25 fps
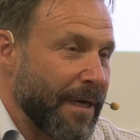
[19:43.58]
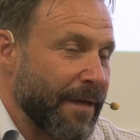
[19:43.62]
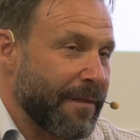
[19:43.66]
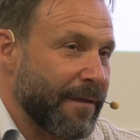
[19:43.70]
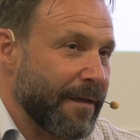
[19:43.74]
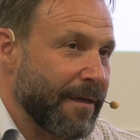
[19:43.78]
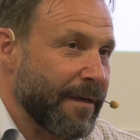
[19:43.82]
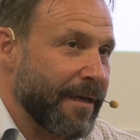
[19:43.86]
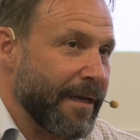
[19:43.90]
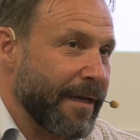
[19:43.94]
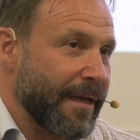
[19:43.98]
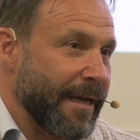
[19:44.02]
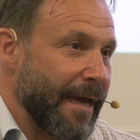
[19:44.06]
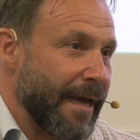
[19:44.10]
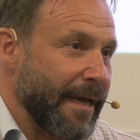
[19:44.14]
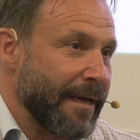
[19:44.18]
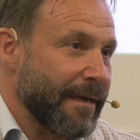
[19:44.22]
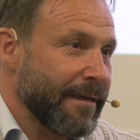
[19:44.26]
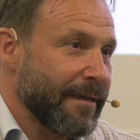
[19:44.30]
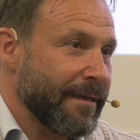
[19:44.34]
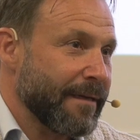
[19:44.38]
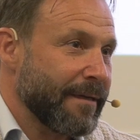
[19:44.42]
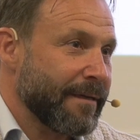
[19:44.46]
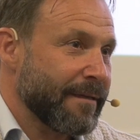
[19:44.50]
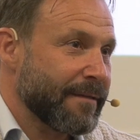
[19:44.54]
I think
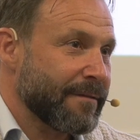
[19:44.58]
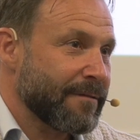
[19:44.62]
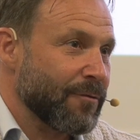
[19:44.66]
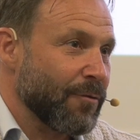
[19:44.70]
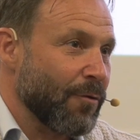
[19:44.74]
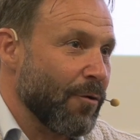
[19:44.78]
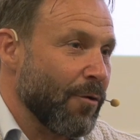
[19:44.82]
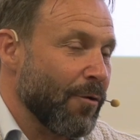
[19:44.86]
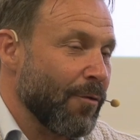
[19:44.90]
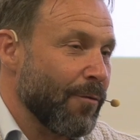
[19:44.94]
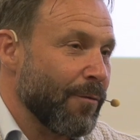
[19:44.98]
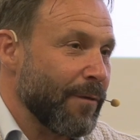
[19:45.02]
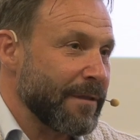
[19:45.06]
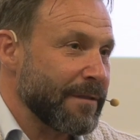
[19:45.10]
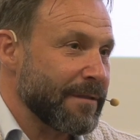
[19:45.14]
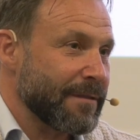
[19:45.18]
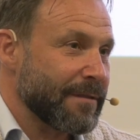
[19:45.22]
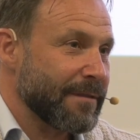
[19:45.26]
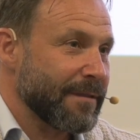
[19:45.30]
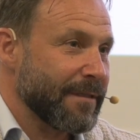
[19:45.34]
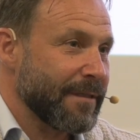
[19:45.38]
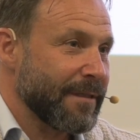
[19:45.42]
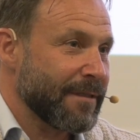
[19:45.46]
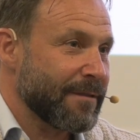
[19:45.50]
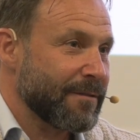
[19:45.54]
again, it's always,
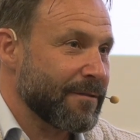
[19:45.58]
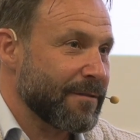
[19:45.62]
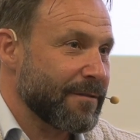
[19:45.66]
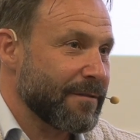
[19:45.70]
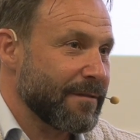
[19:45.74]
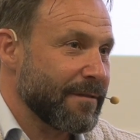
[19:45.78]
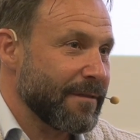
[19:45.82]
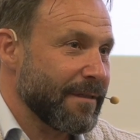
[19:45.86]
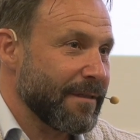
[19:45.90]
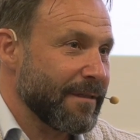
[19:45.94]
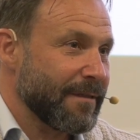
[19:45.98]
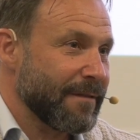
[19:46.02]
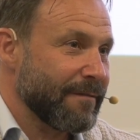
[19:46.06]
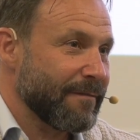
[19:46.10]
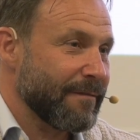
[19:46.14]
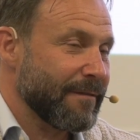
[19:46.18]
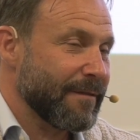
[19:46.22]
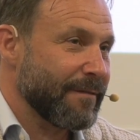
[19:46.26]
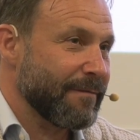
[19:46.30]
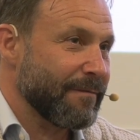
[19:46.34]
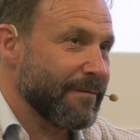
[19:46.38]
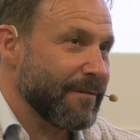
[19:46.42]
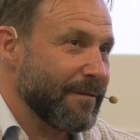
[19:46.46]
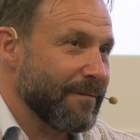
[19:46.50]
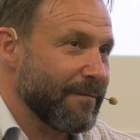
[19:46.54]
it's
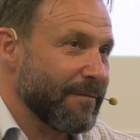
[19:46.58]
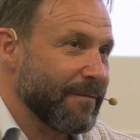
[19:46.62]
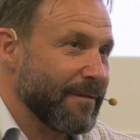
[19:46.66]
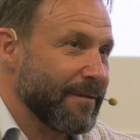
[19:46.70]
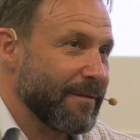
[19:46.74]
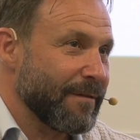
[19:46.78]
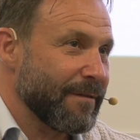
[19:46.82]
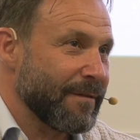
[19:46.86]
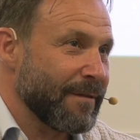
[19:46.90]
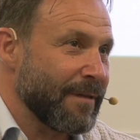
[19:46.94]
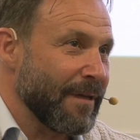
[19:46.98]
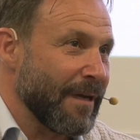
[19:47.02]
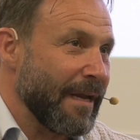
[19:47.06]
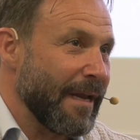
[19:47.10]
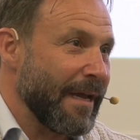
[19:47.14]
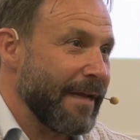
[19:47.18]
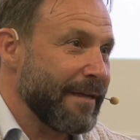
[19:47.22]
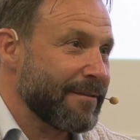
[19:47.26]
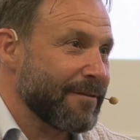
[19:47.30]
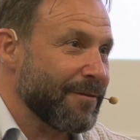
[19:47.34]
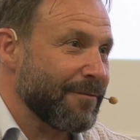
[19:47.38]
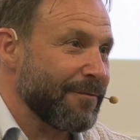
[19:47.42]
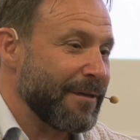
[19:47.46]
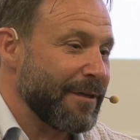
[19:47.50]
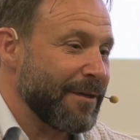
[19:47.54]
the
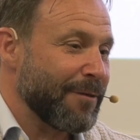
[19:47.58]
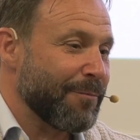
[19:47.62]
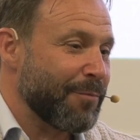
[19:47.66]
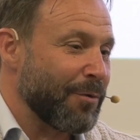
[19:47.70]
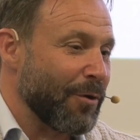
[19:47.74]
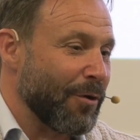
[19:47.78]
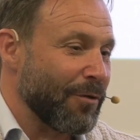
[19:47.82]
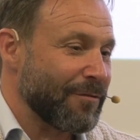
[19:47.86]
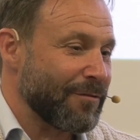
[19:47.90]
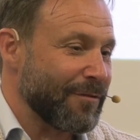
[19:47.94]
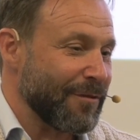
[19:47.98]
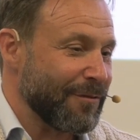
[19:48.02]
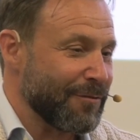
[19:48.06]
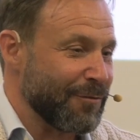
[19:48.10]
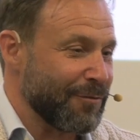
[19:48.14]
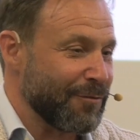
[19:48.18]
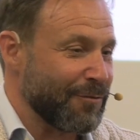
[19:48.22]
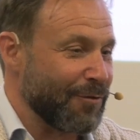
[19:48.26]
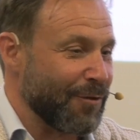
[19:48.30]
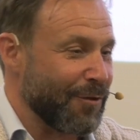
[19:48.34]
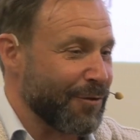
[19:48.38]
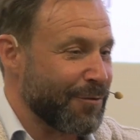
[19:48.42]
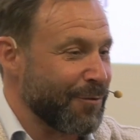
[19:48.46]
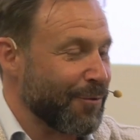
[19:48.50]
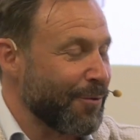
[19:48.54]
later in the process you
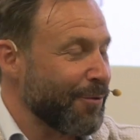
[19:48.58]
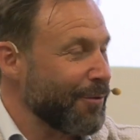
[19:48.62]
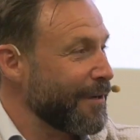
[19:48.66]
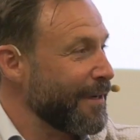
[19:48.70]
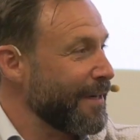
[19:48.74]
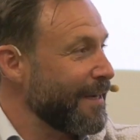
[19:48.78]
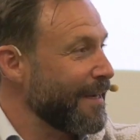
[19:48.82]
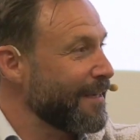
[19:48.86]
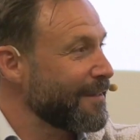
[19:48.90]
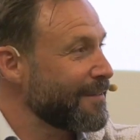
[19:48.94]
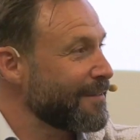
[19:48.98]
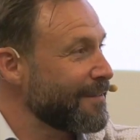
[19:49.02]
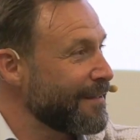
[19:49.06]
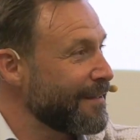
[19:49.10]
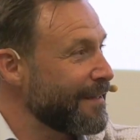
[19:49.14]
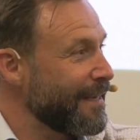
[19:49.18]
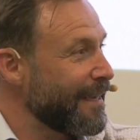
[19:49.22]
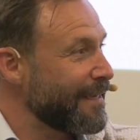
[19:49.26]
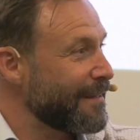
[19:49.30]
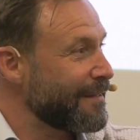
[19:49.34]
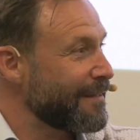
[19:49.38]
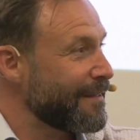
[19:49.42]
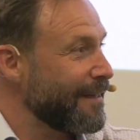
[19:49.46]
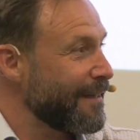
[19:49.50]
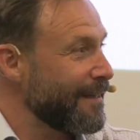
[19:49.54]
start to organize the
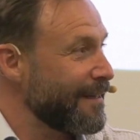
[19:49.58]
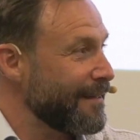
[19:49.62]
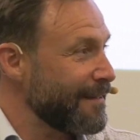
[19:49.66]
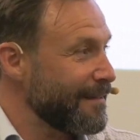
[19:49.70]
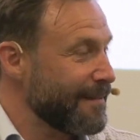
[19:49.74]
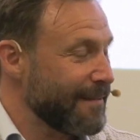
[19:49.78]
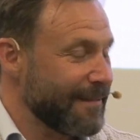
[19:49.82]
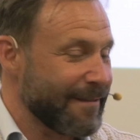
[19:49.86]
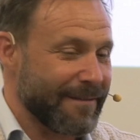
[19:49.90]
data,